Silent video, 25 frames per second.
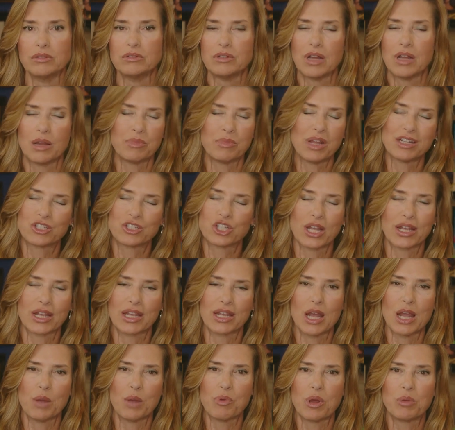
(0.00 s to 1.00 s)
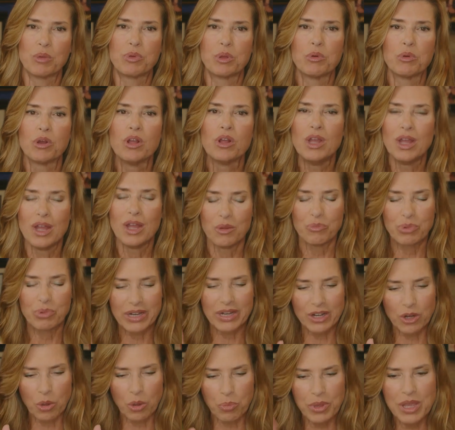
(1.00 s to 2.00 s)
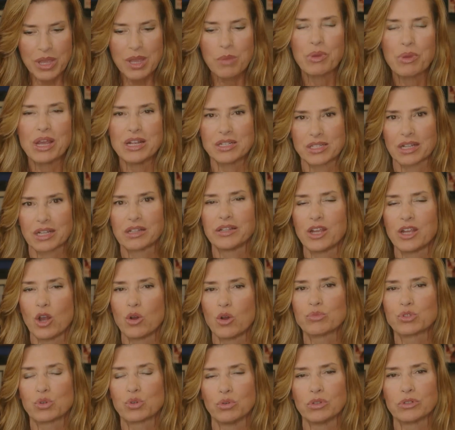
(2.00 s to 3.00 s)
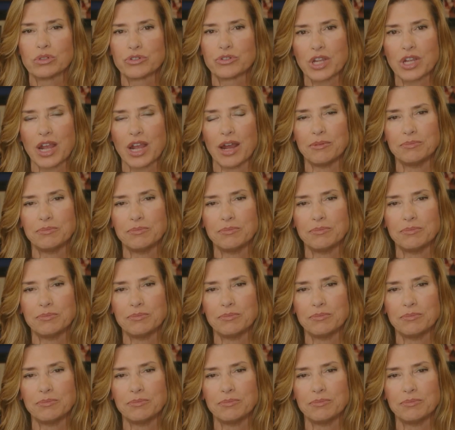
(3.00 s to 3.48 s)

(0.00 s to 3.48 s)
I'm not checking up on people, but it'll be basically homeschoolers. Yeah.